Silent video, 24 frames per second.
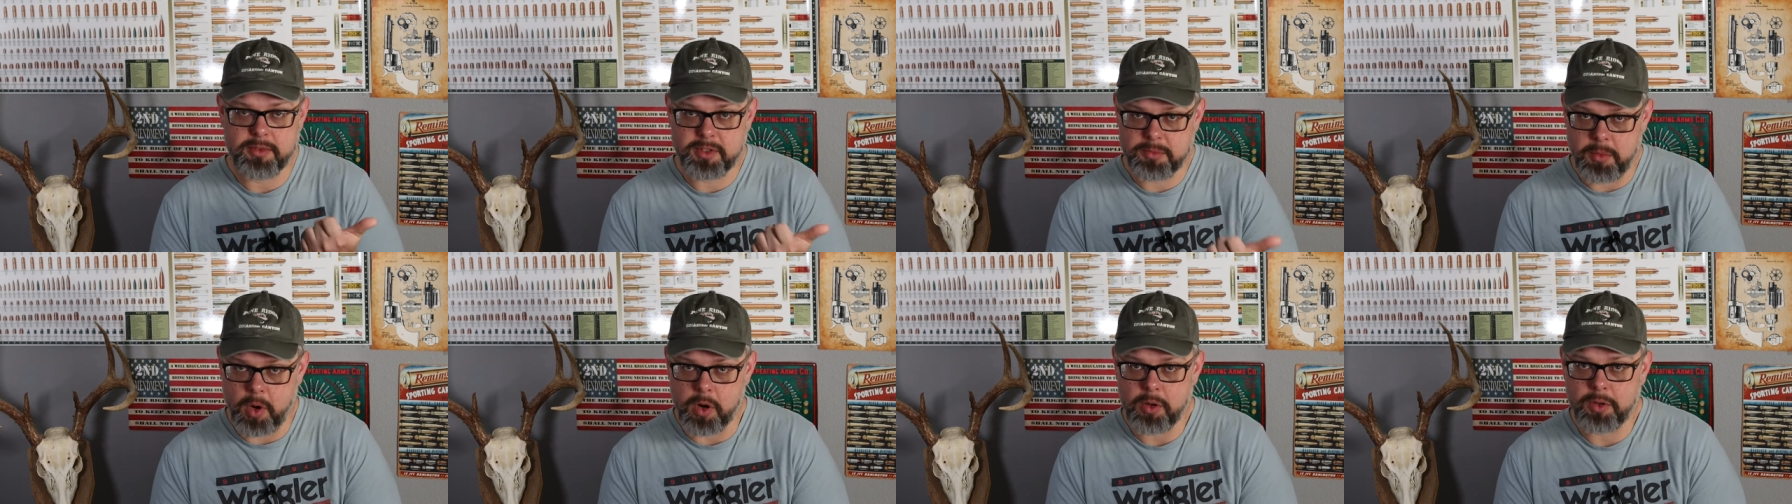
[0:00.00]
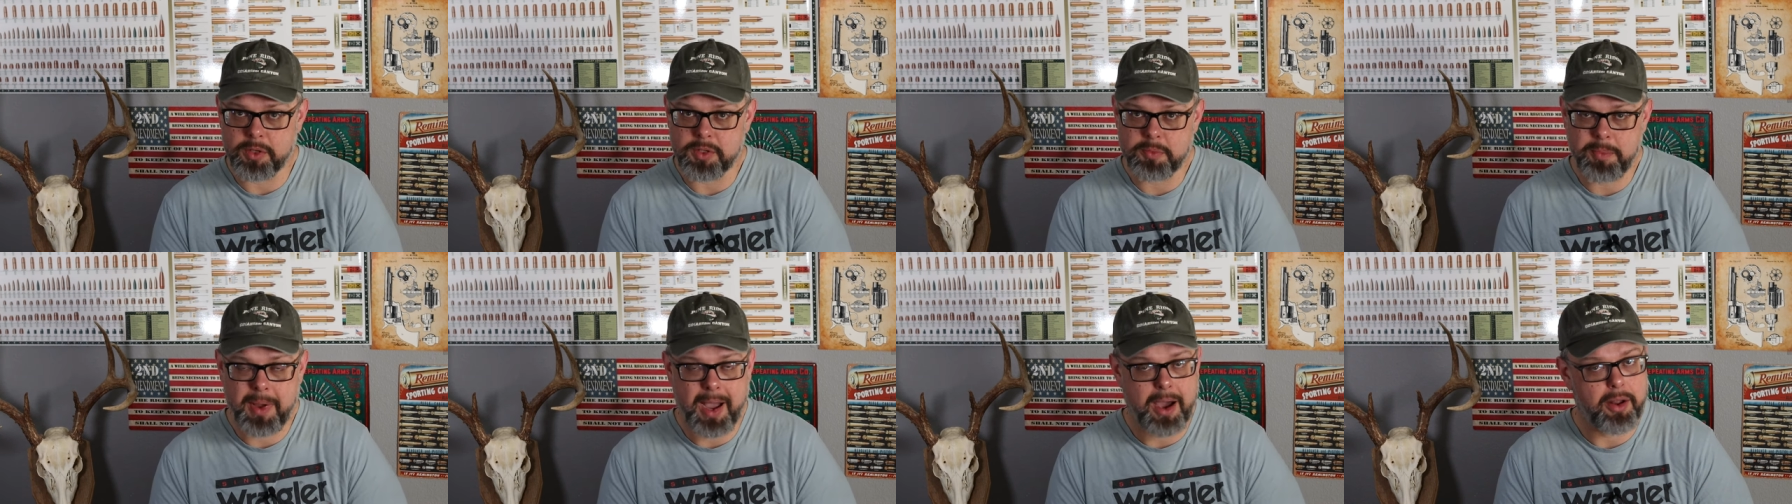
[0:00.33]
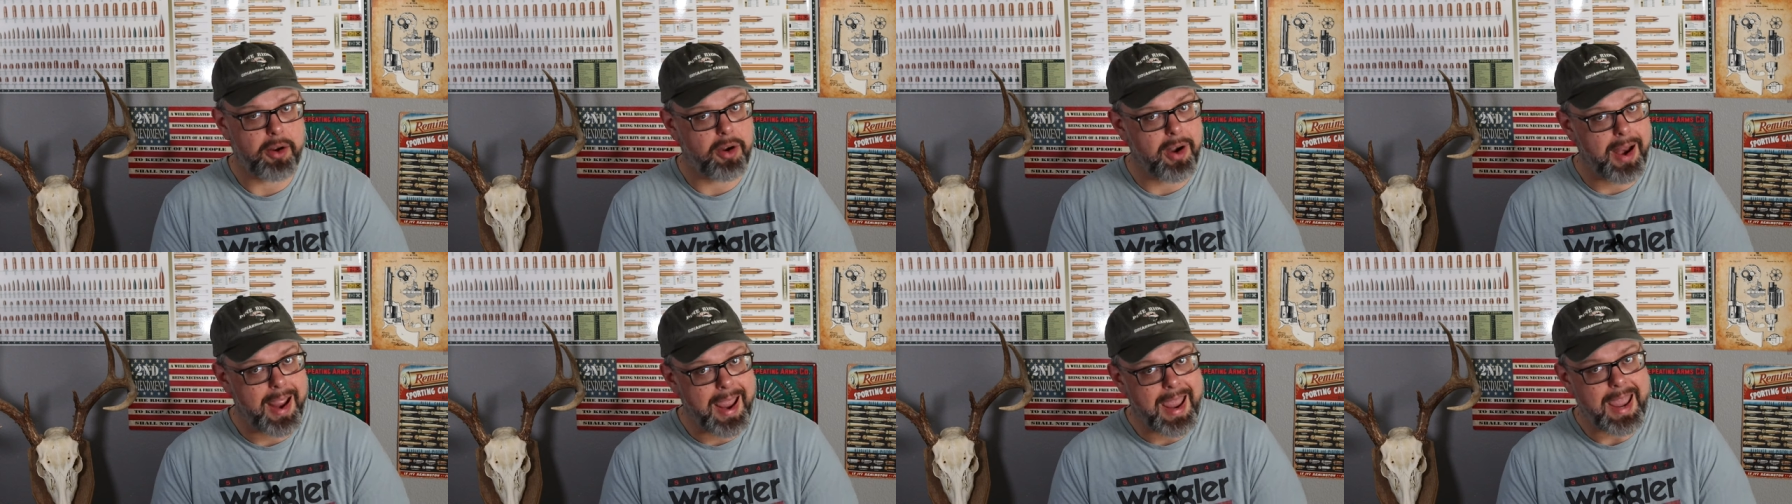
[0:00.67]
smokeless
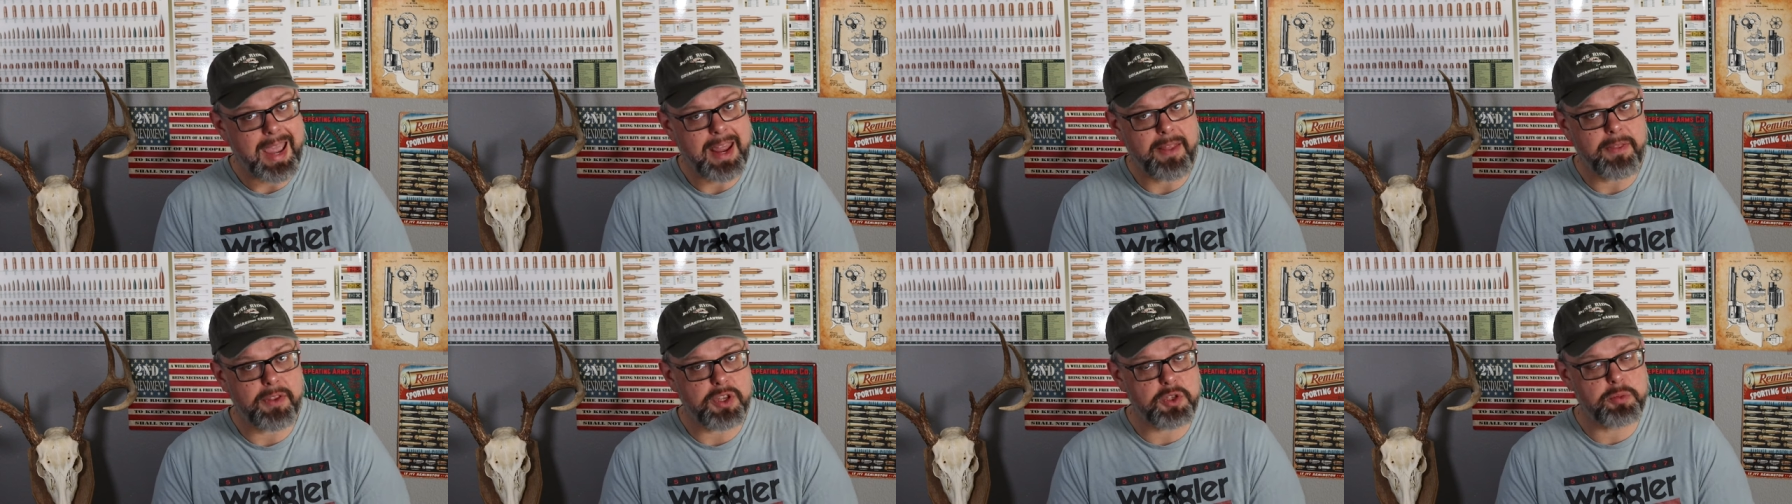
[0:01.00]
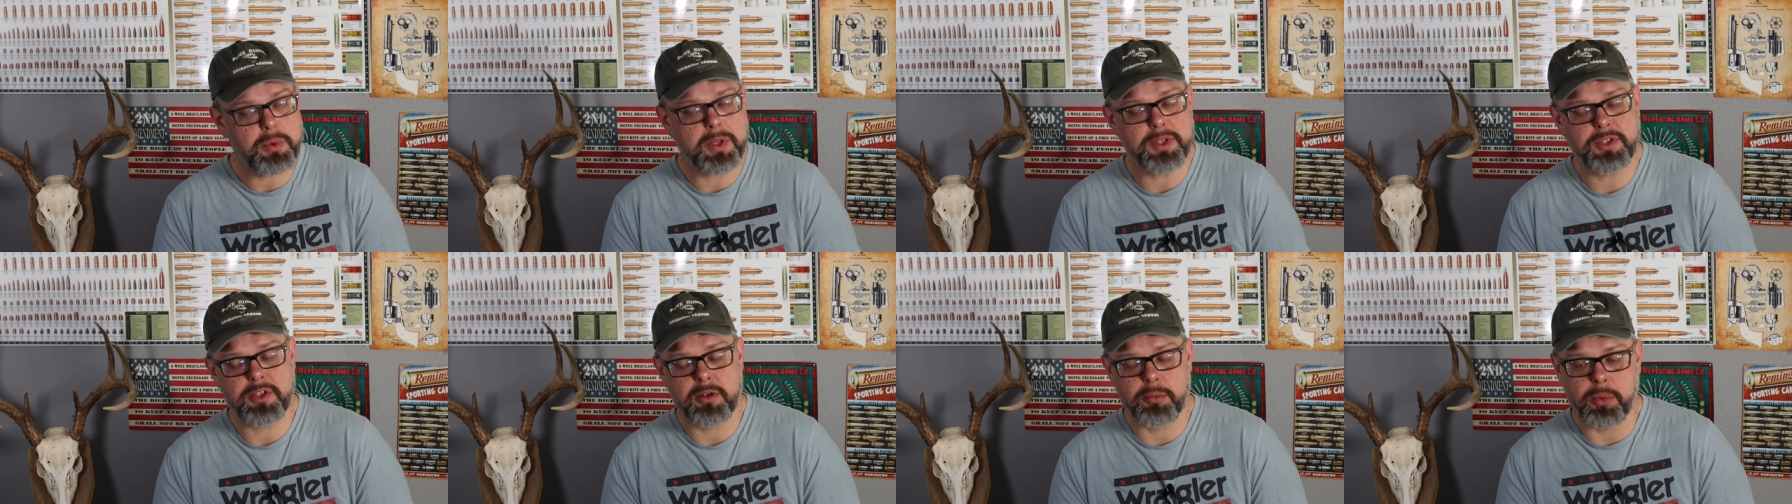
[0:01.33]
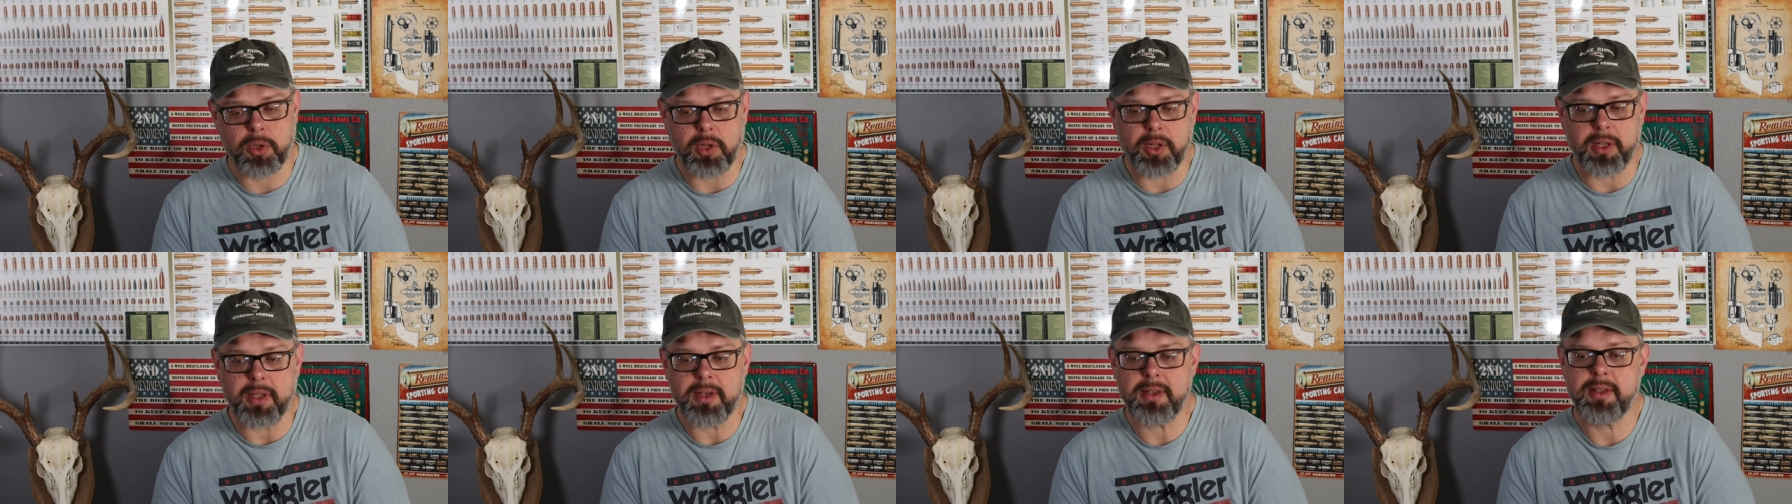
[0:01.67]
powder and the Spitzer
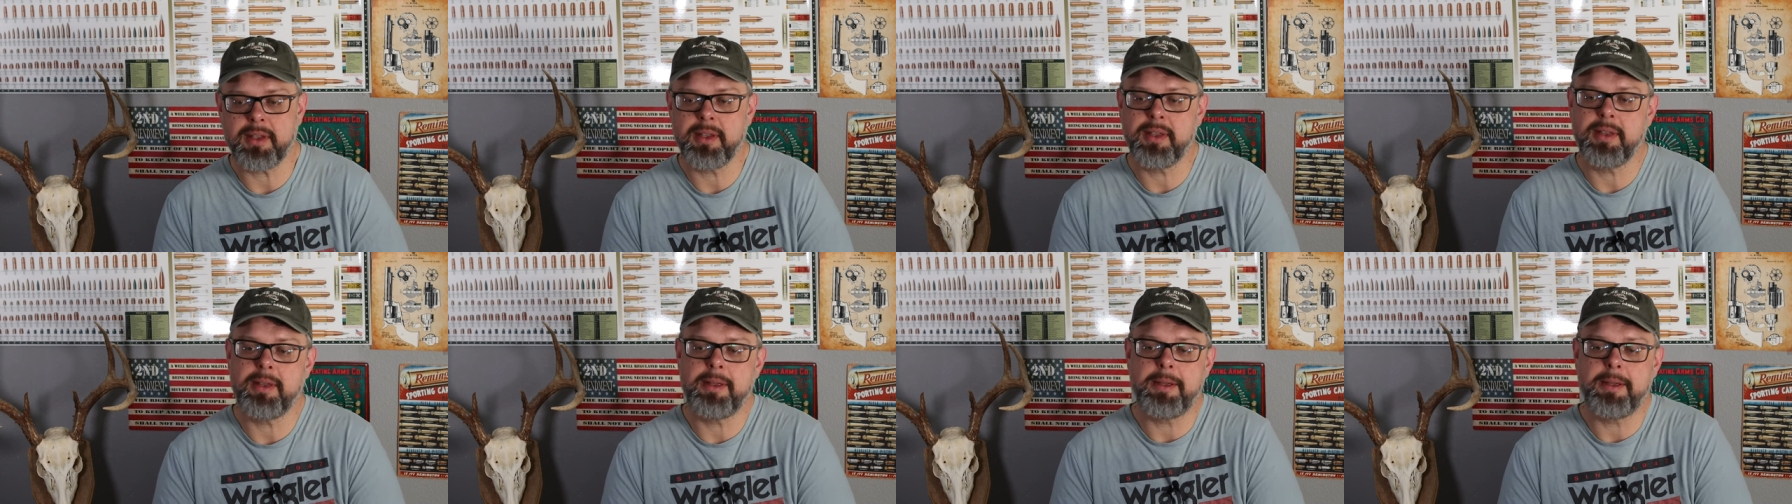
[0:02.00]
bullet.